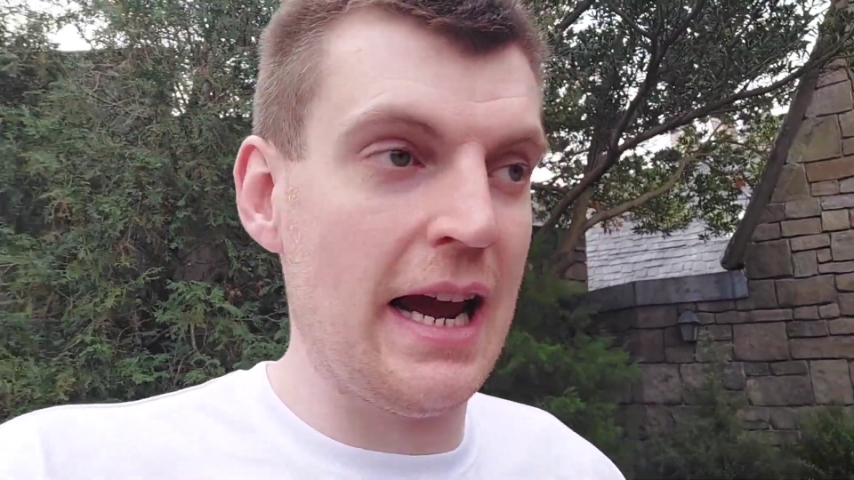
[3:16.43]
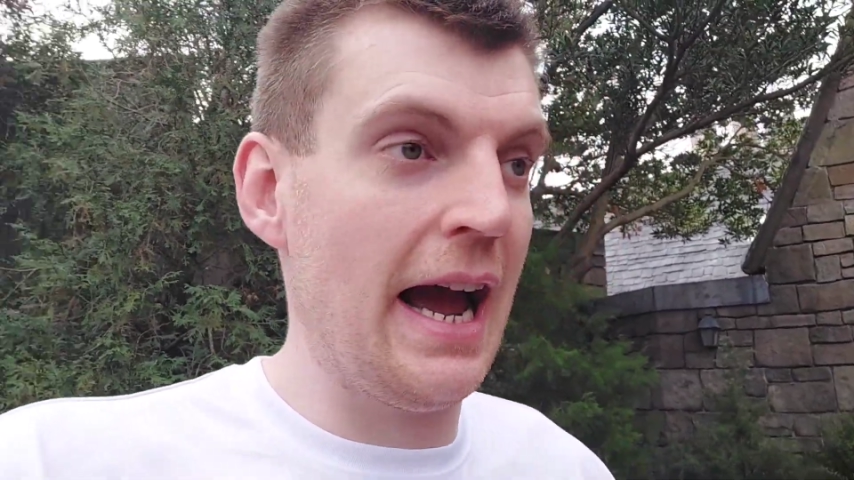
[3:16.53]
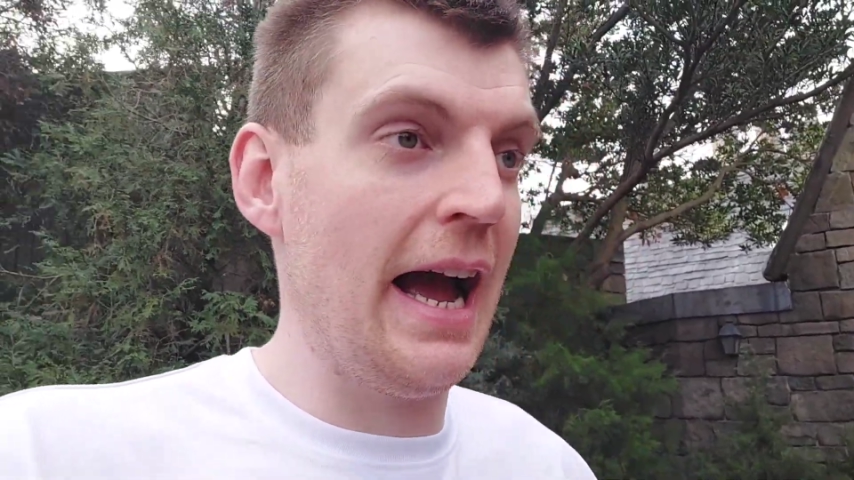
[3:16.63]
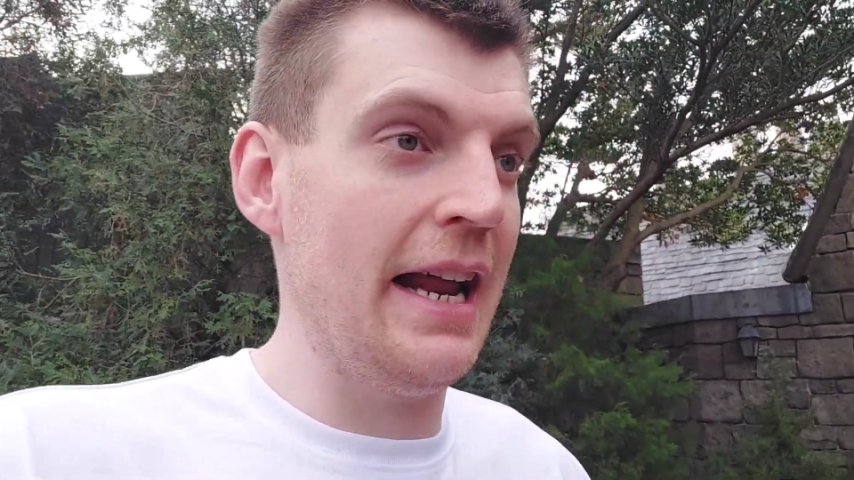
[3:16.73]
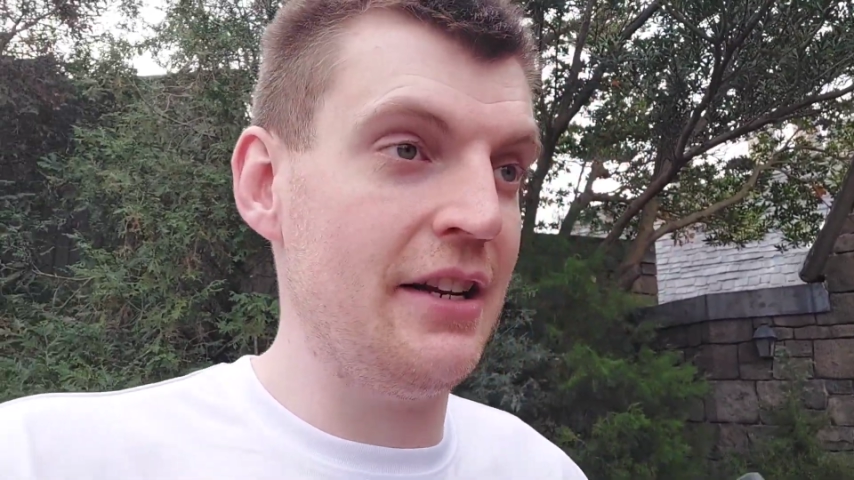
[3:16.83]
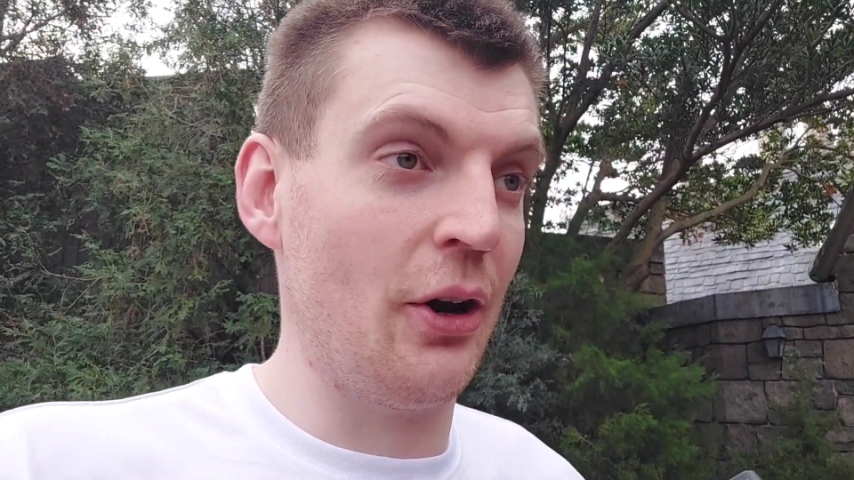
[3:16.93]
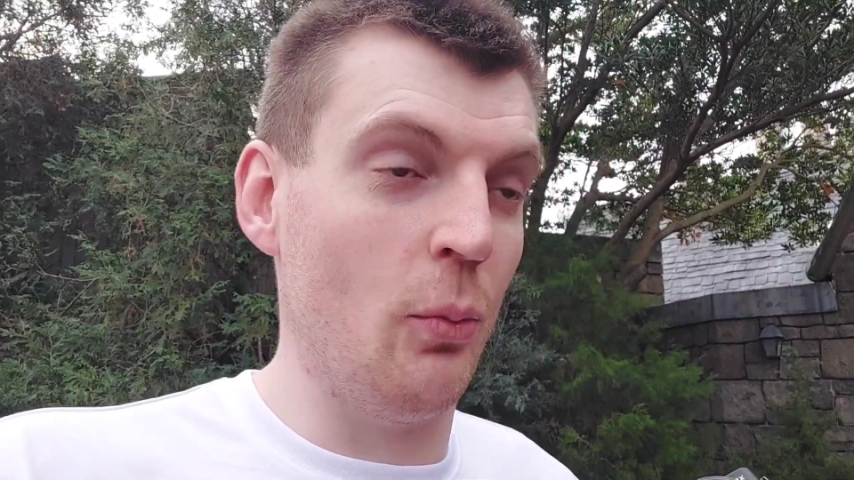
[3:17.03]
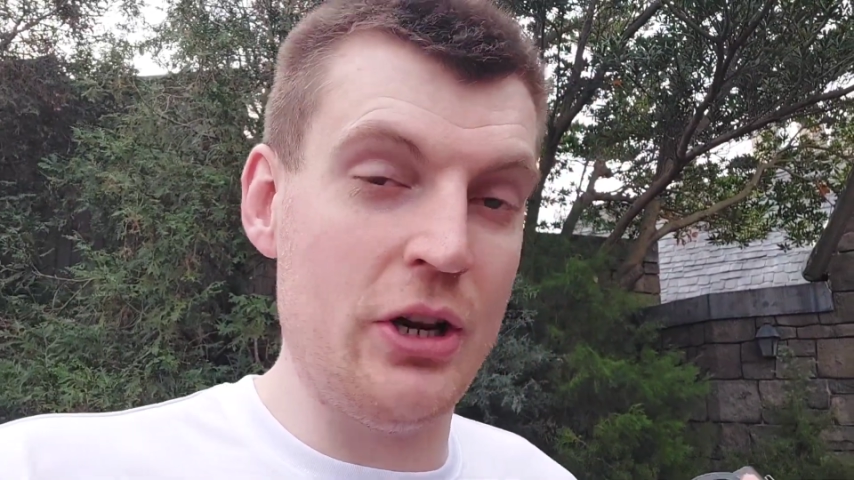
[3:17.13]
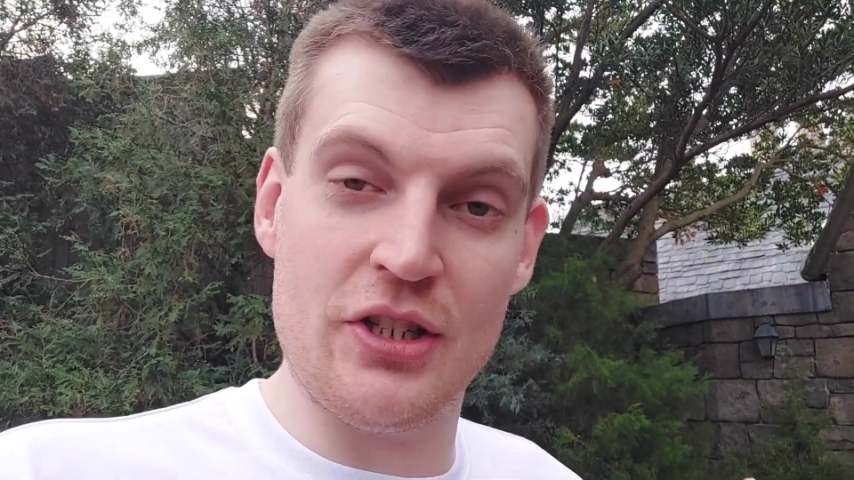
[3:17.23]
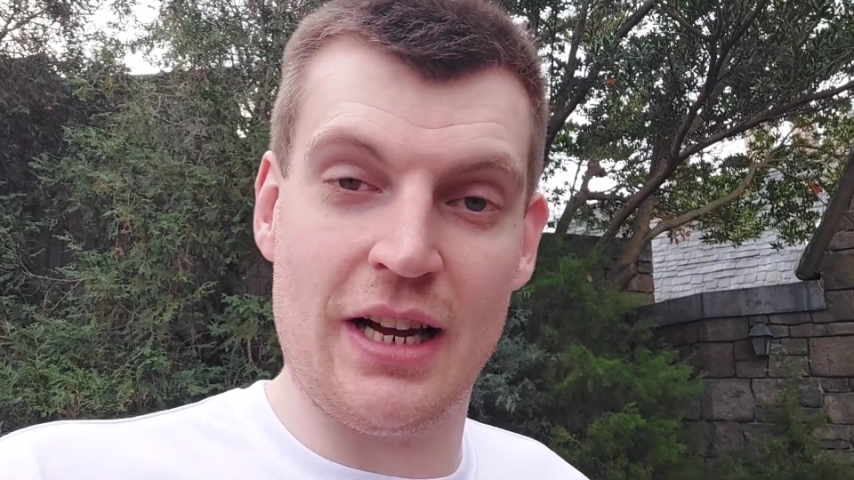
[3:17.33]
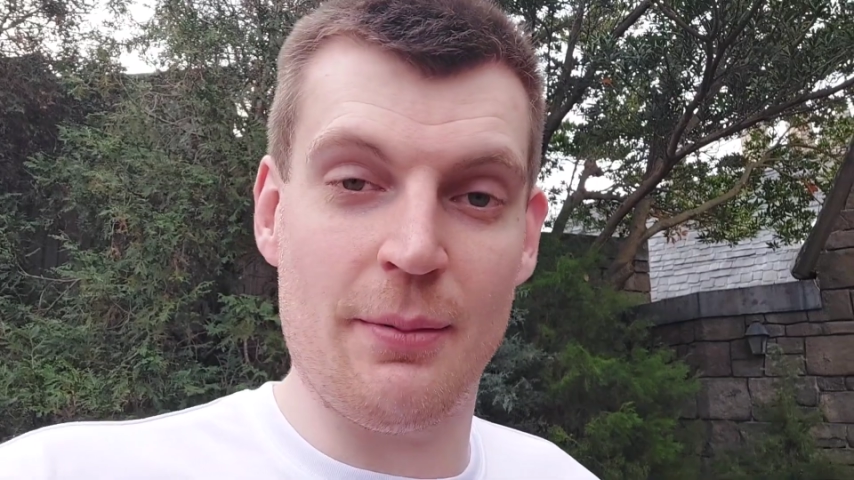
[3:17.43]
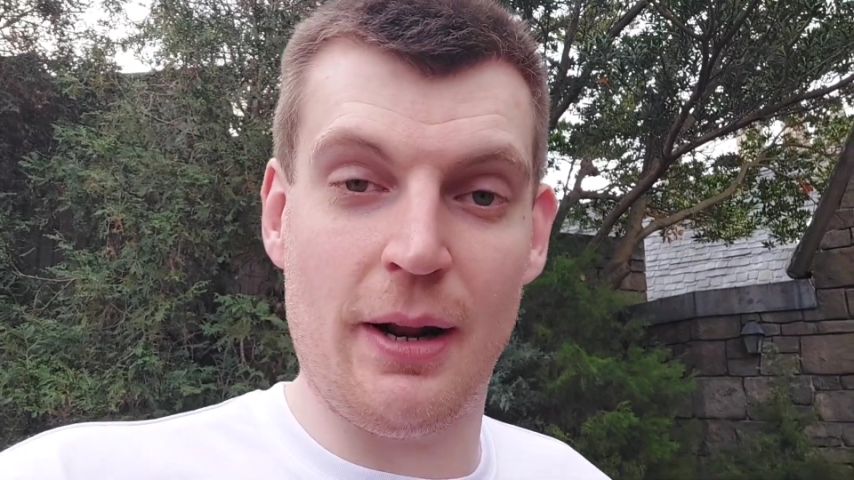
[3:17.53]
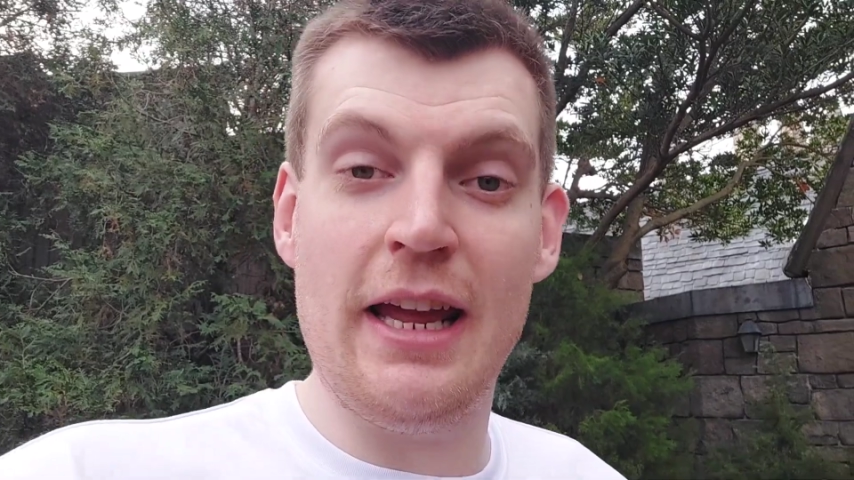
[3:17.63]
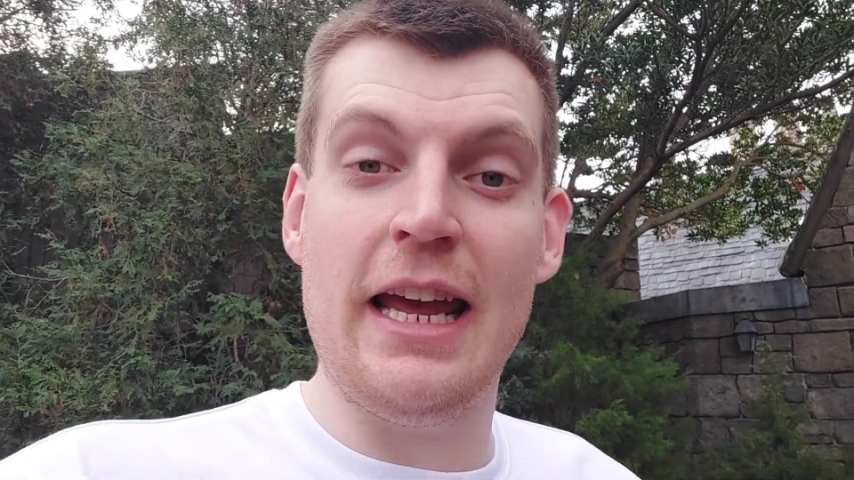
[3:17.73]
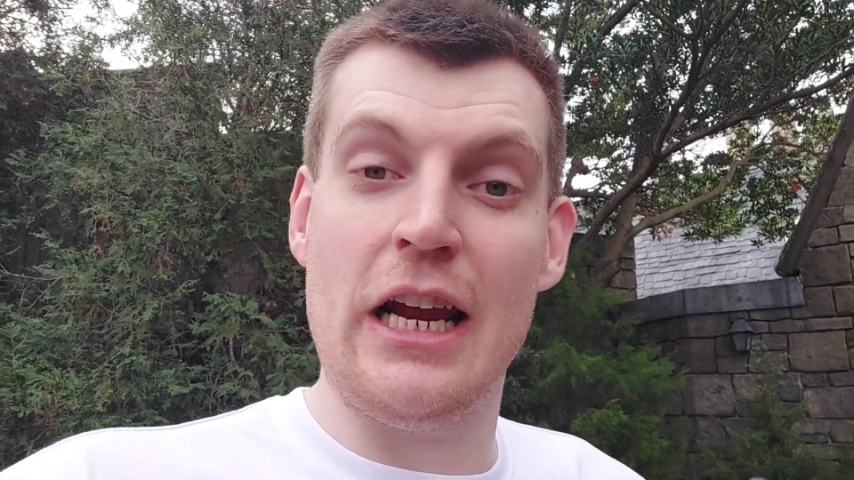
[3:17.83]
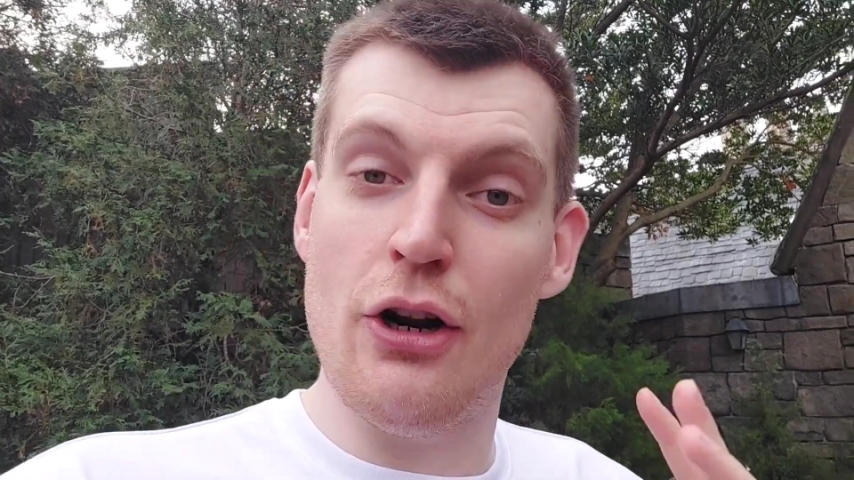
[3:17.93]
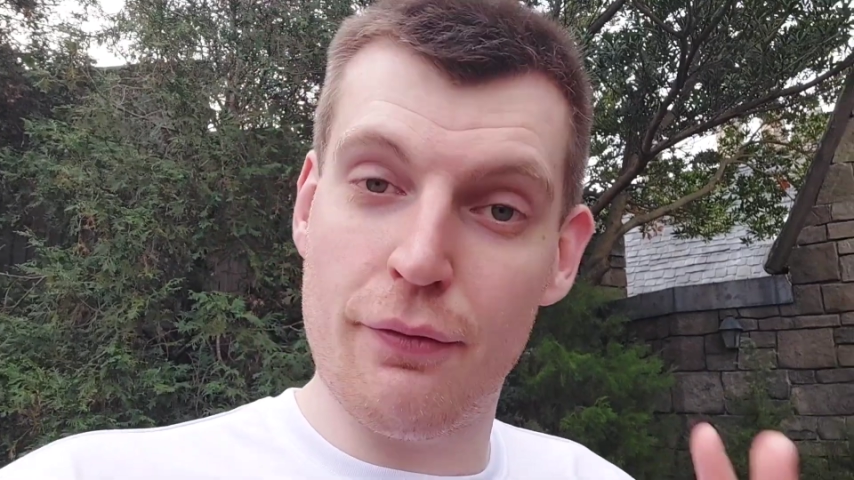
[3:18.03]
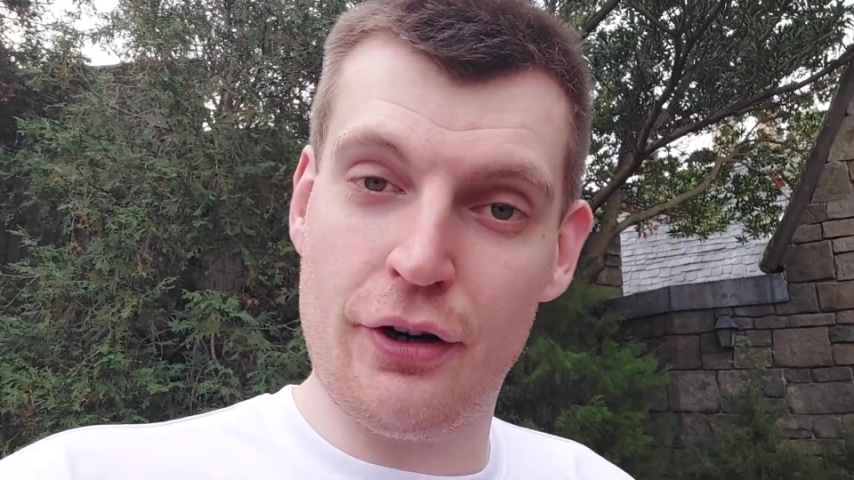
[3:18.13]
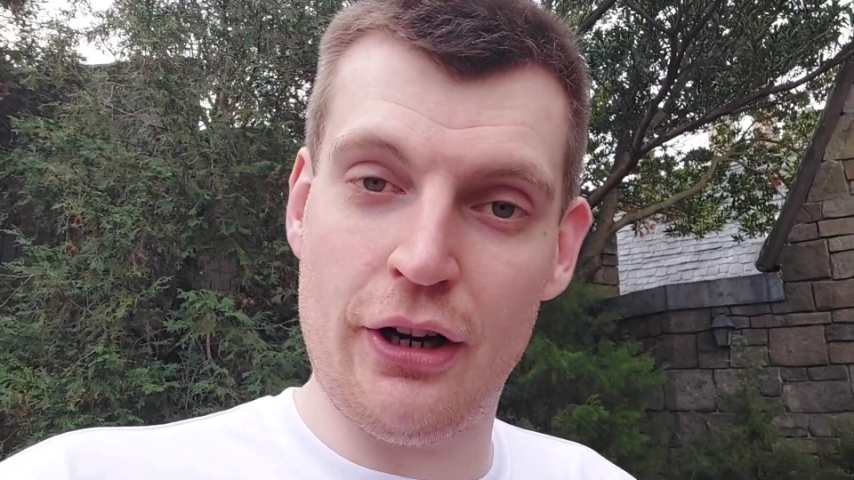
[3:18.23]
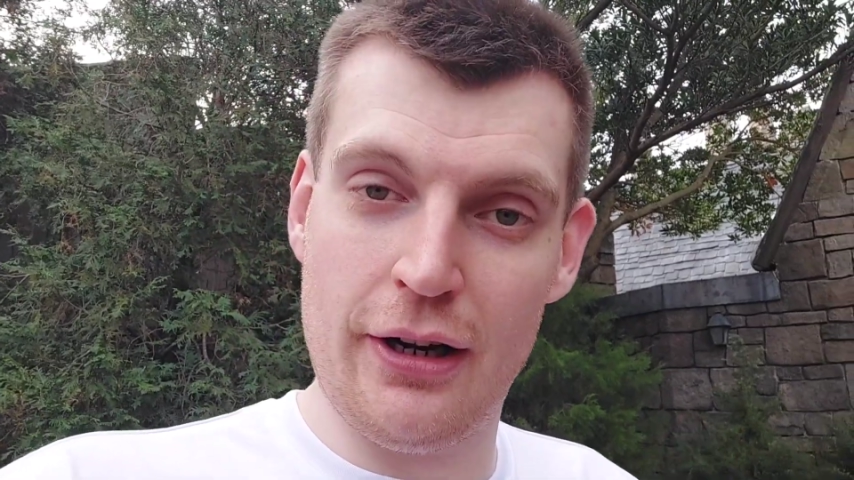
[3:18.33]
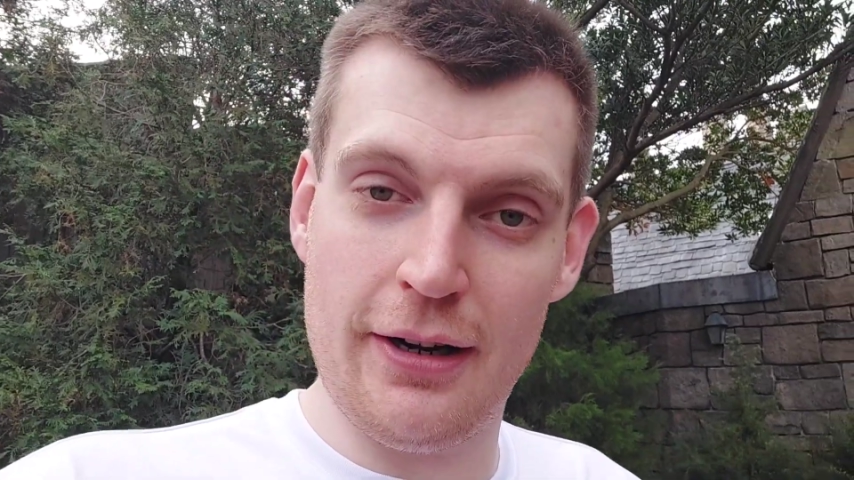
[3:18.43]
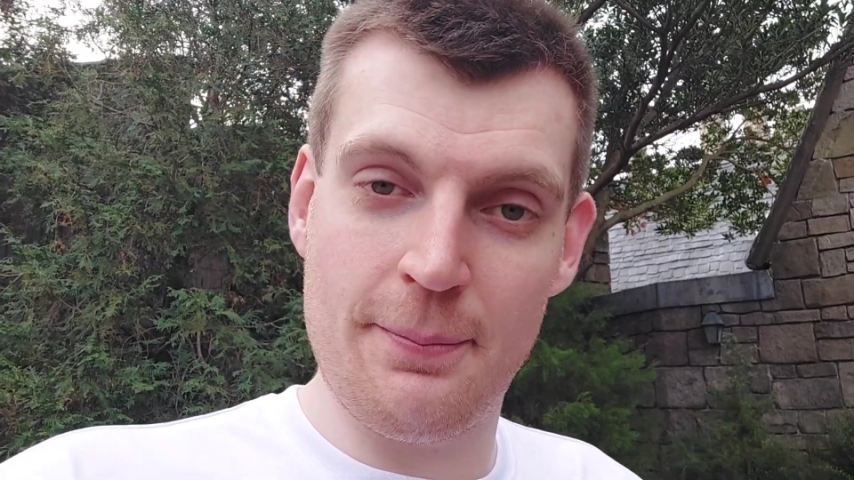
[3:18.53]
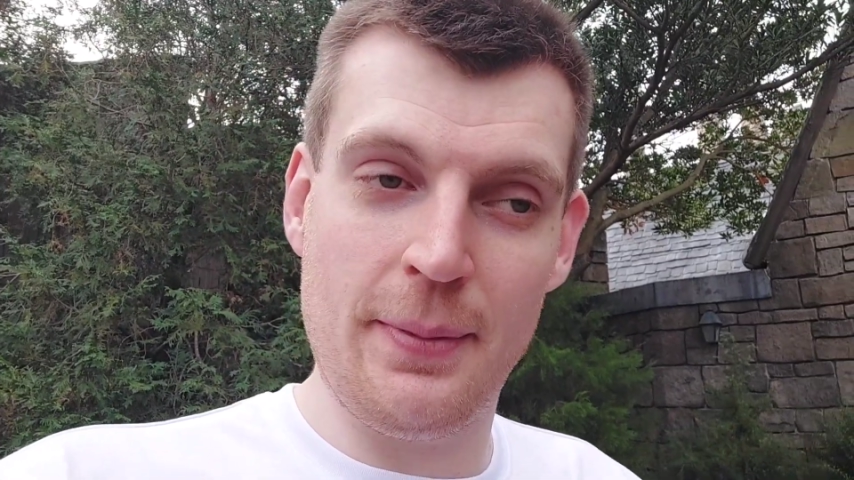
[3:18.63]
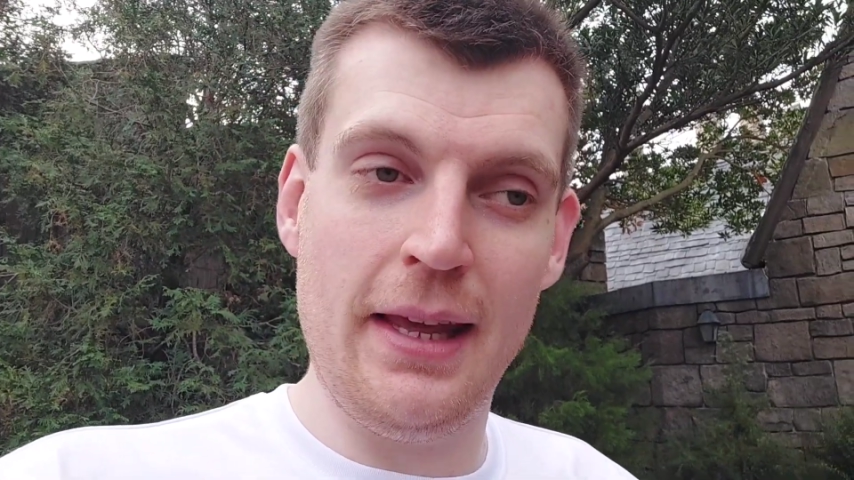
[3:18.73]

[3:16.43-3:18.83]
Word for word: and we just had a bit he loved her